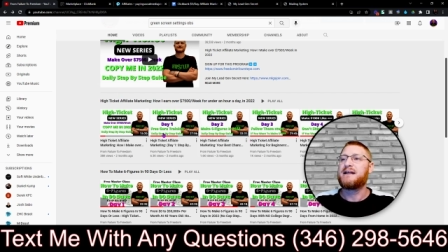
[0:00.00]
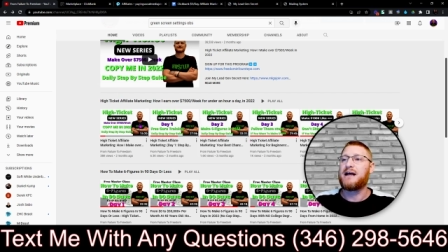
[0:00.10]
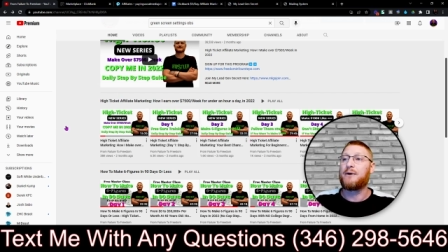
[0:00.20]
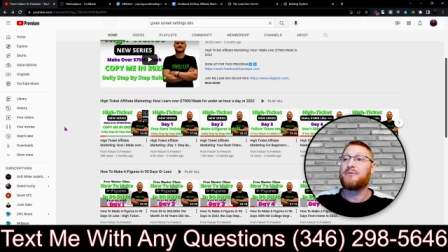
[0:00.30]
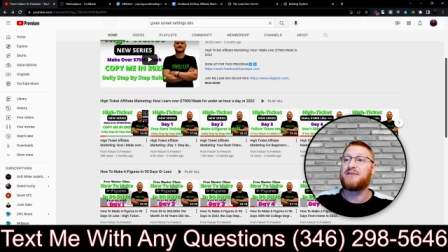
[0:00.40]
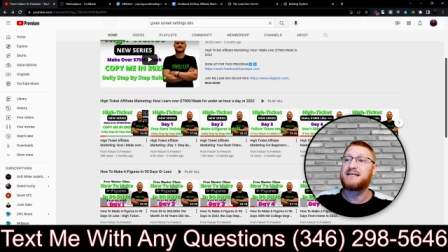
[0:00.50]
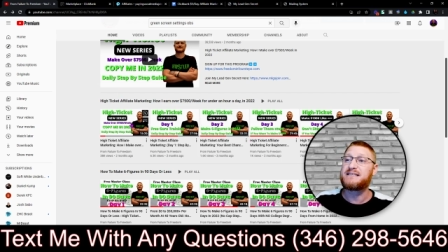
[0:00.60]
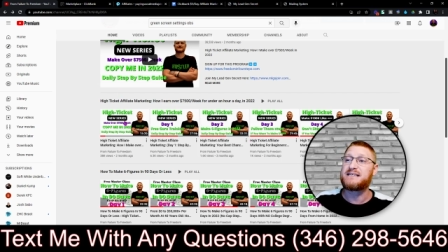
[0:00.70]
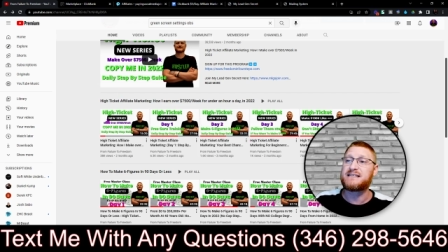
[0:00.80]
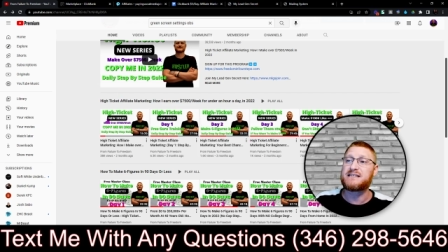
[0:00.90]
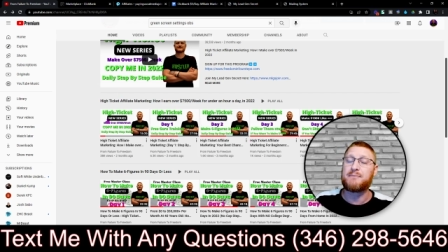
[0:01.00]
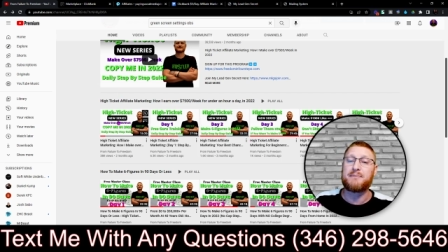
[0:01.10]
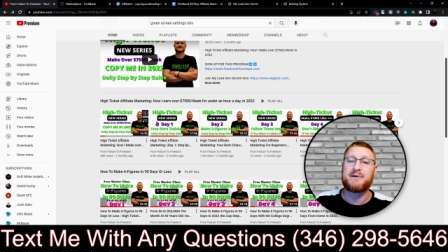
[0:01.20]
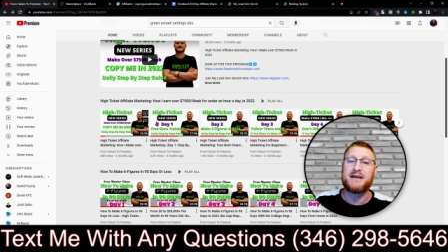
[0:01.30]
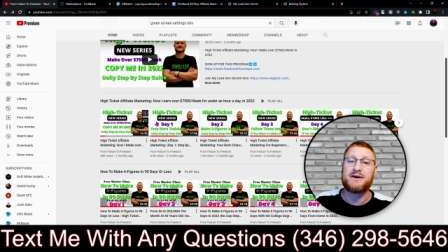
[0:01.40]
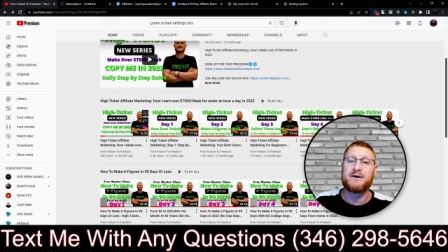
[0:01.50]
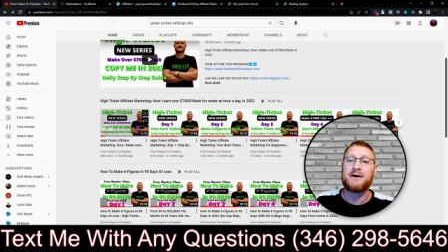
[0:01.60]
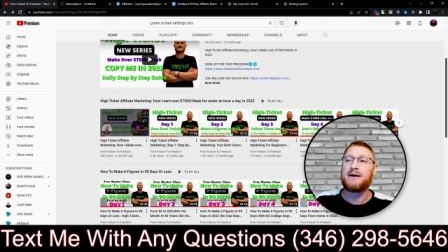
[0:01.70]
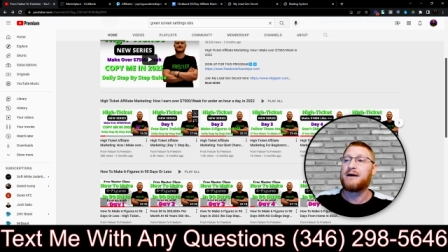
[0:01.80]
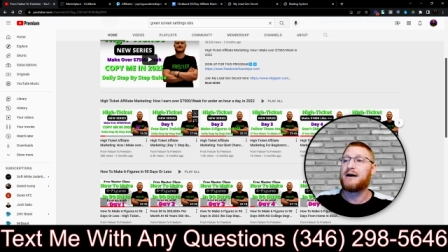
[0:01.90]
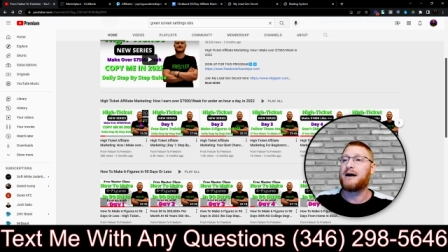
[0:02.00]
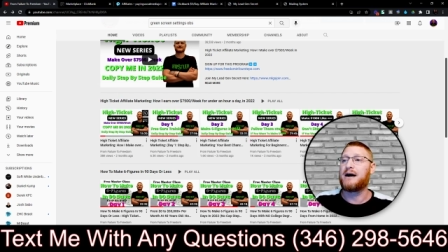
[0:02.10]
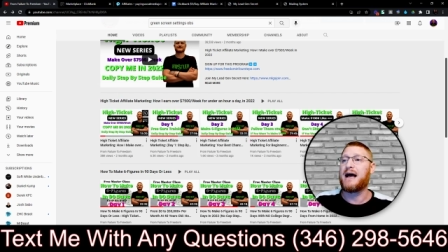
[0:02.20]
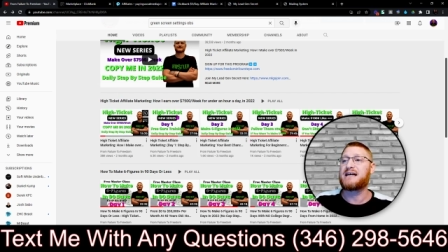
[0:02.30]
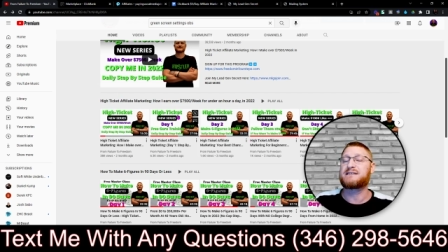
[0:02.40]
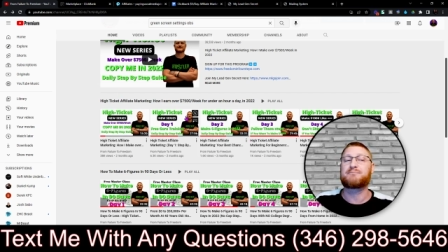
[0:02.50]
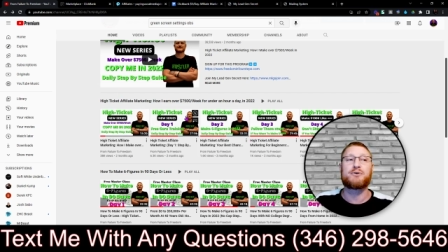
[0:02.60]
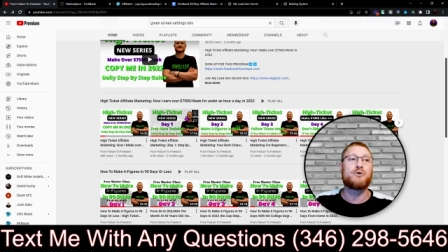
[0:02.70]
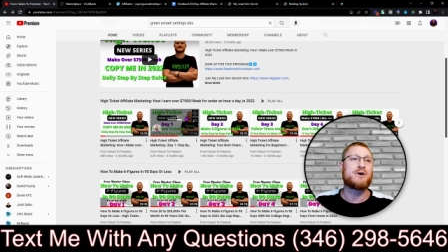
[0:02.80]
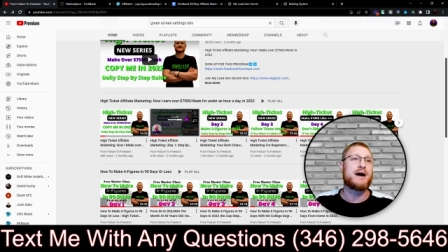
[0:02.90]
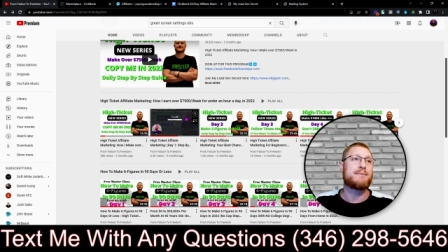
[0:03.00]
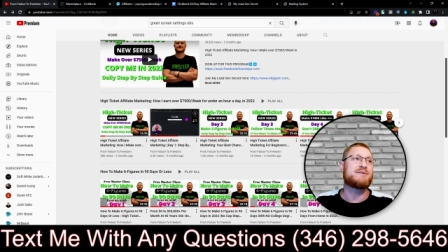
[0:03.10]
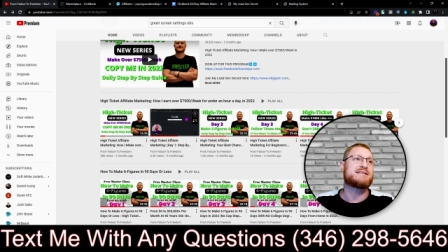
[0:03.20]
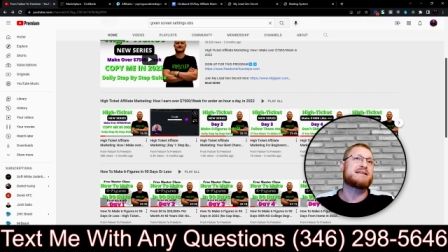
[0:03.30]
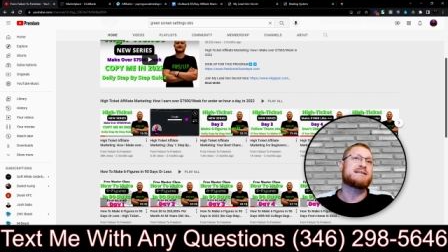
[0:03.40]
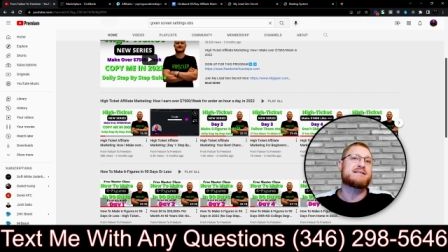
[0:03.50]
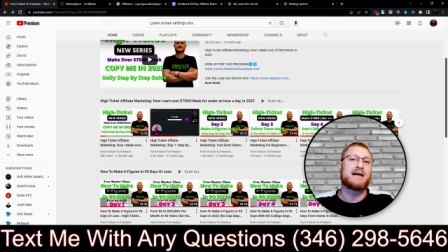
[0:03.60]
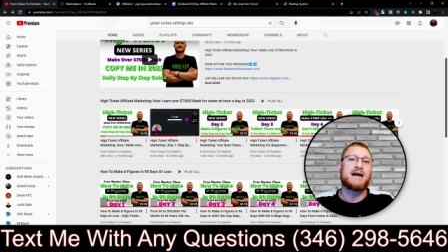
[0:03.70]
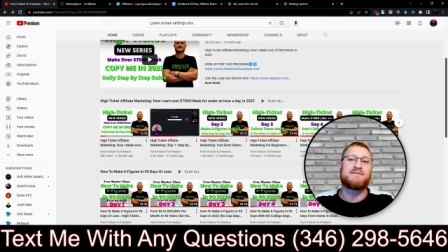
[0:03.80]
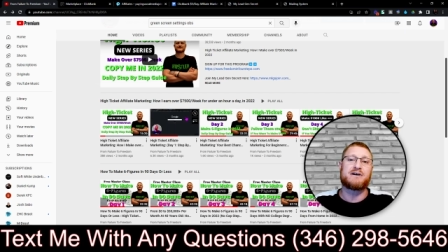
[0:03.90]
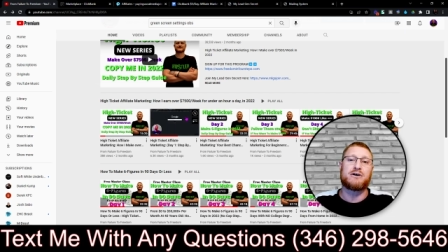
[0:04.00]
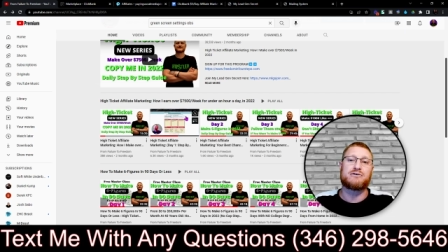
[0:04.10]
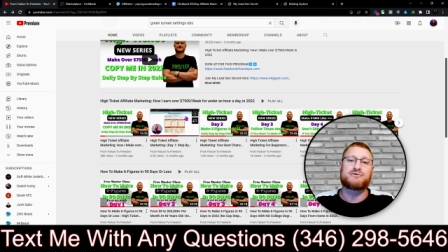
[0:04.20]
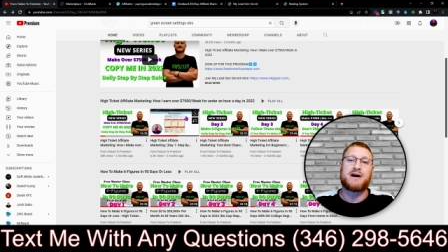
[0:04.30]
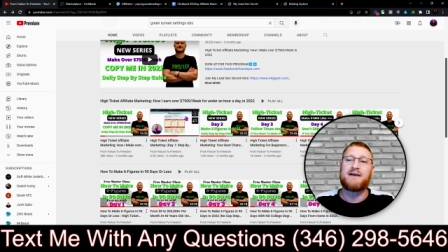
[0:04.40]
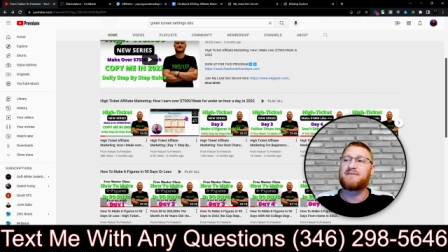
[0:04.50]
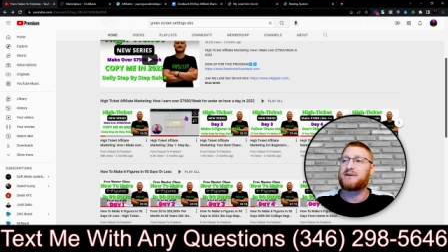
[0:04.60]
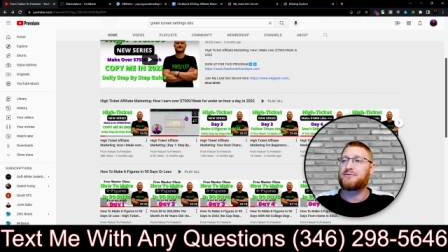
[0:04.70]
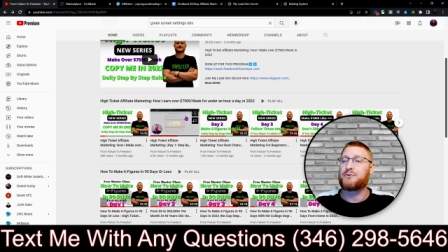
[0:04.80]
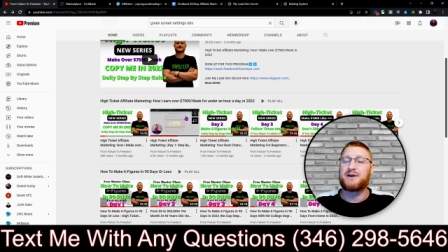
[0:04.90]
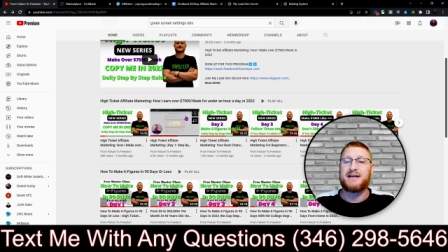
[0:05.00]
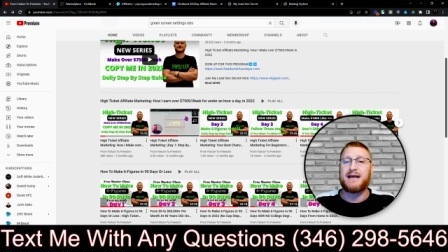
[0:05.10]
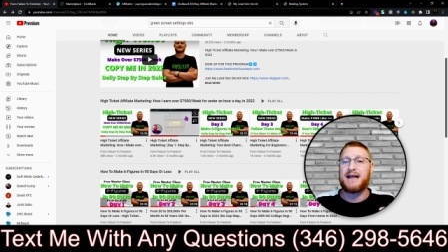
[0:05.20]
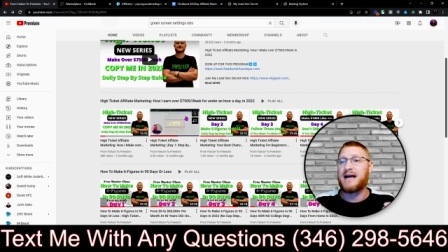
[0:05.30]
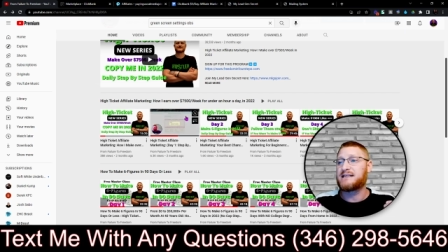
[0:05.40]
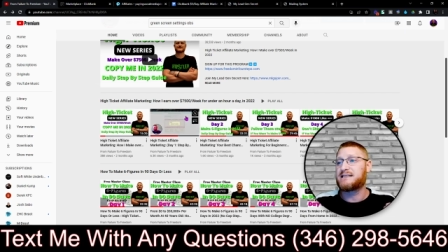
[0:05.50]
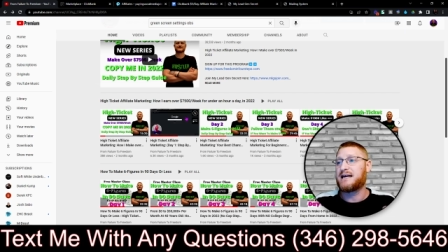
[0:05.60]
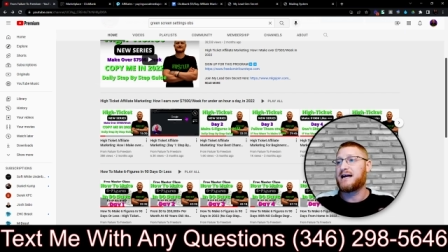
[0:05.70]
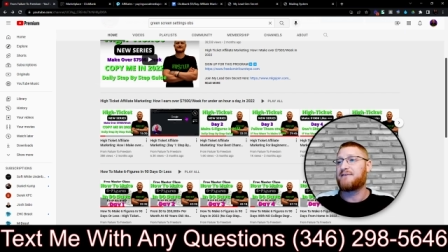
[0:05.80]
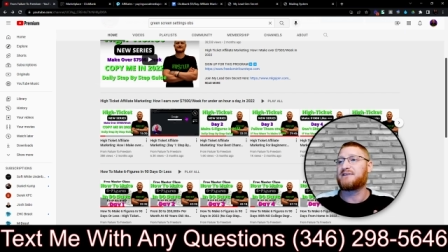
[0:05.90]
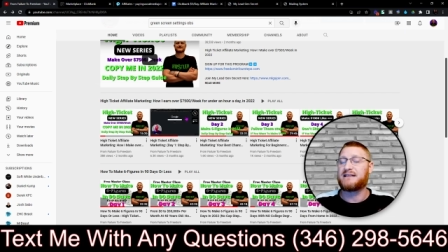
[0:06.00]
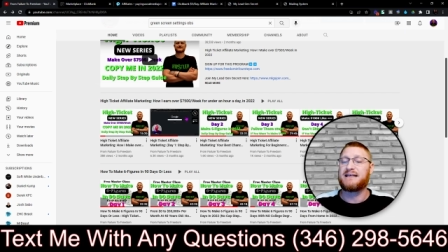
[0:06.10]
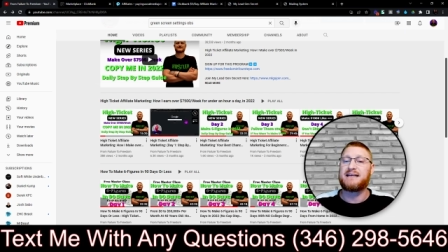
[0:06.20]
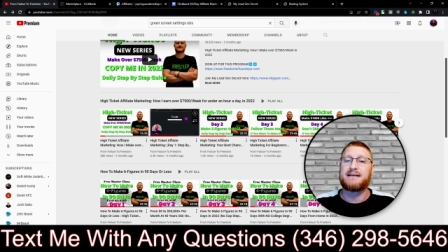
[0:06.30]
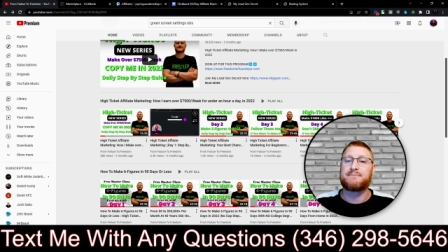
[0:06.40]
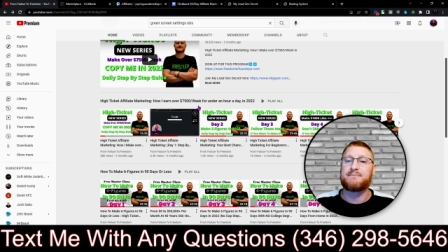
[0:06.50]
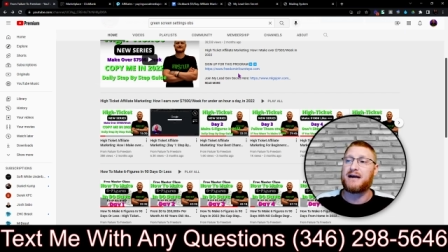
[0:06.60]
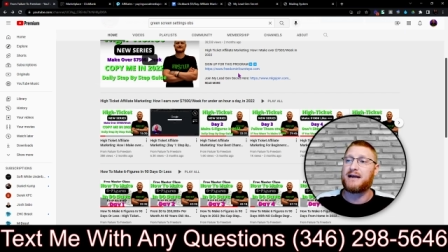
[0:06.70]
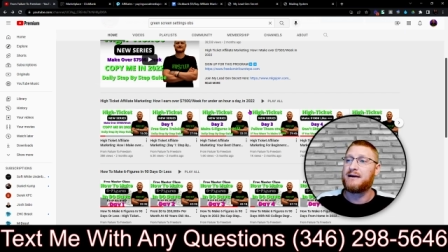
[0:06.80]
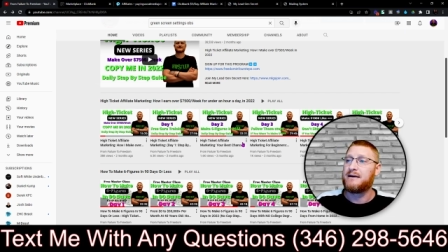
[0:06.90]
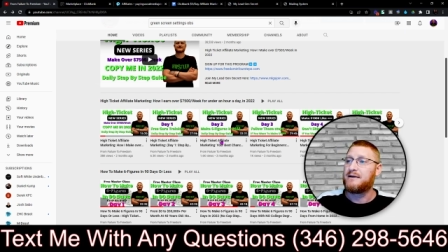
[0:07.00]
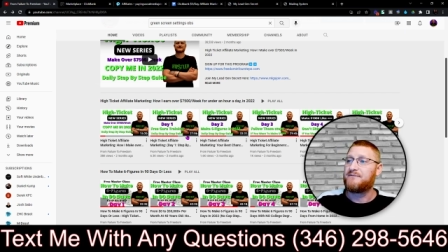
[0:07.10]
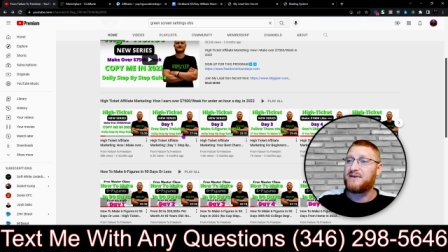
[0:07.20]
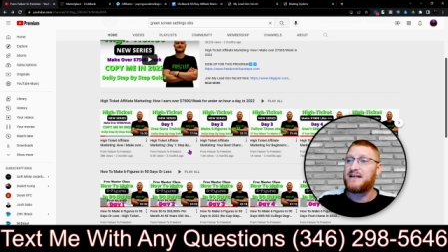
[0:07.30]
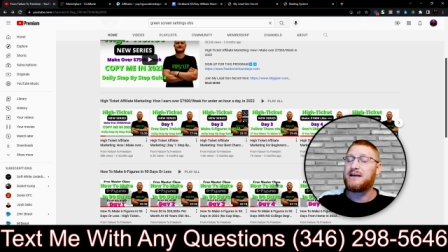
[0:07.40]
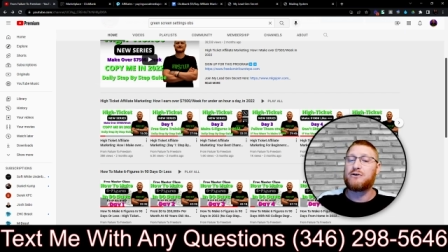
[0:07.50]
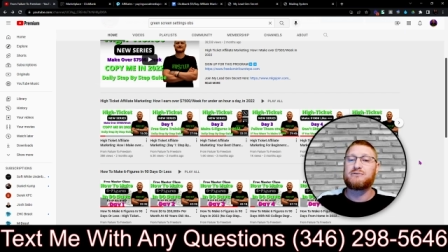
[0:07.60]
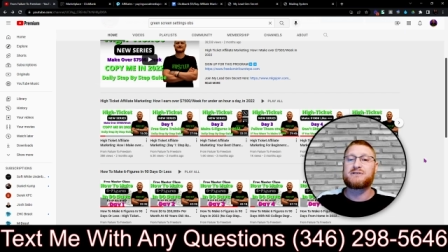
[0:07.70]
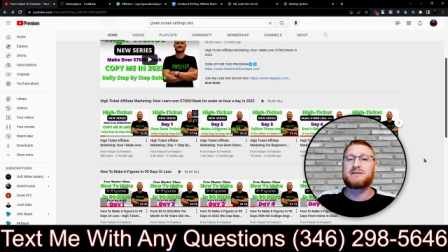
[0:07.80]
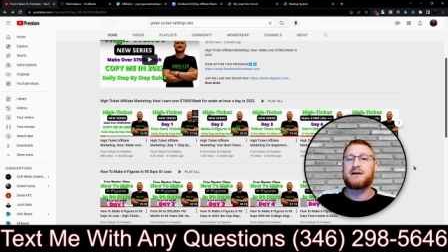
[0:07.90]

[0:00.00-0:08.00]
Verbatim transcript: Now this system up here has a program that's inside of it called Traffic Authority, and actually I have a link in my videos